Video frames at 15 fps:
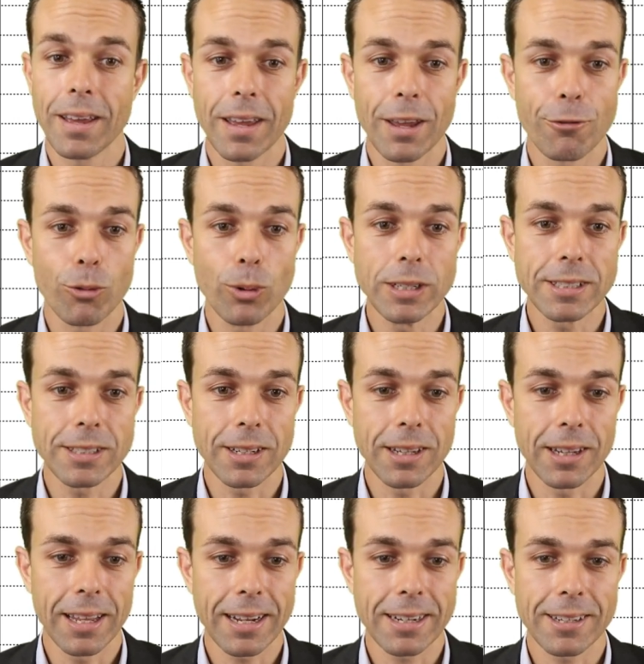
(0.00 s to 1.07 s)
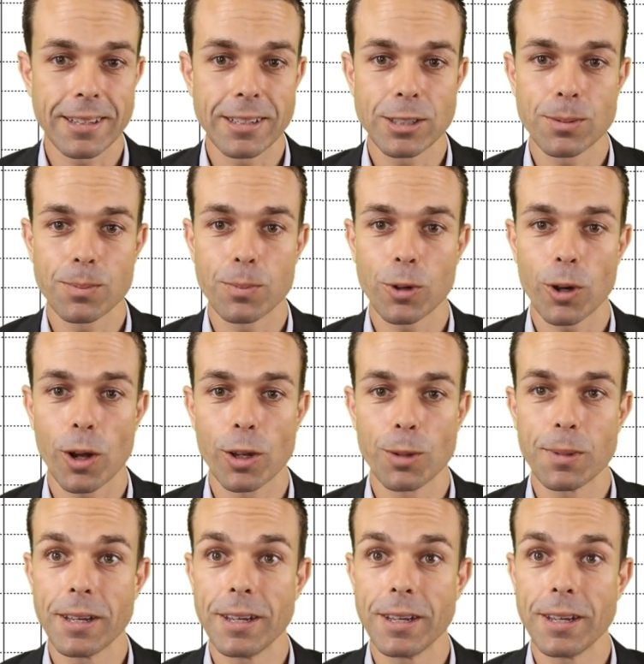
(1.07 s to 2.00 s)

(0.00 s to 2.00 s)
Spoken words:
If we select this column